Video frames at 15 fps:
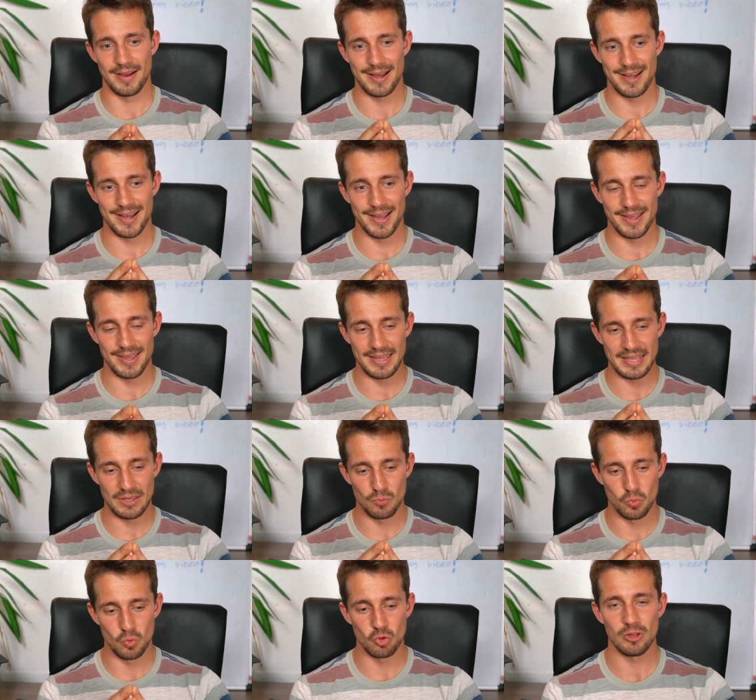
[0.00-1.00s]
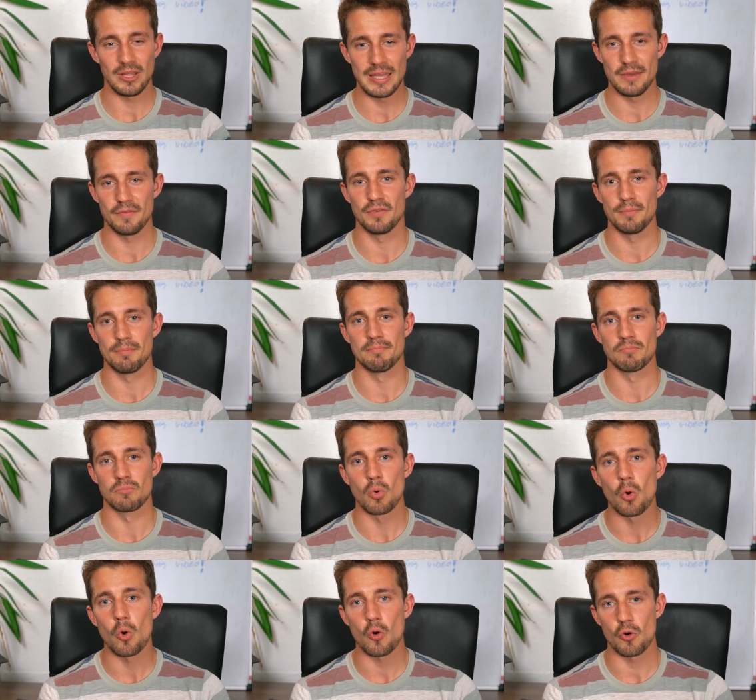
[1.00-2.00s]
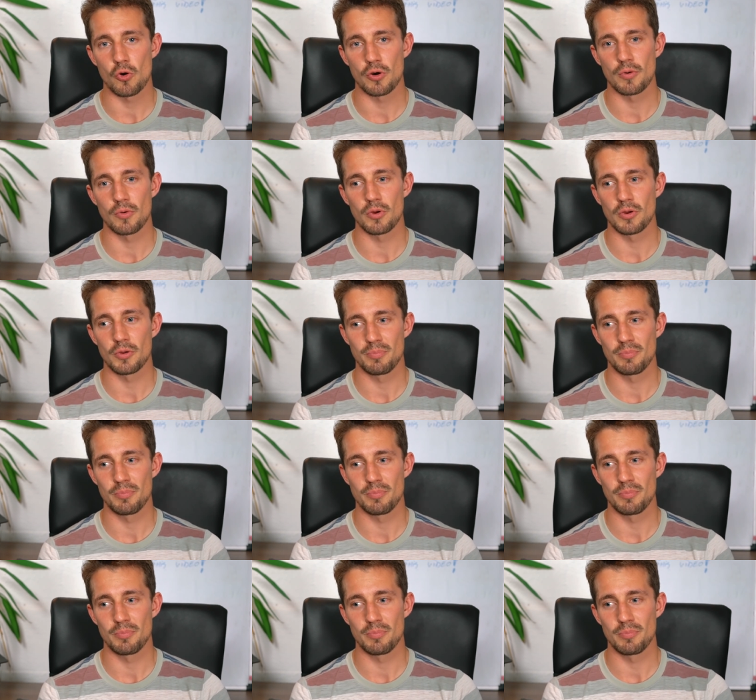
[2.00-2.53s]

I will even more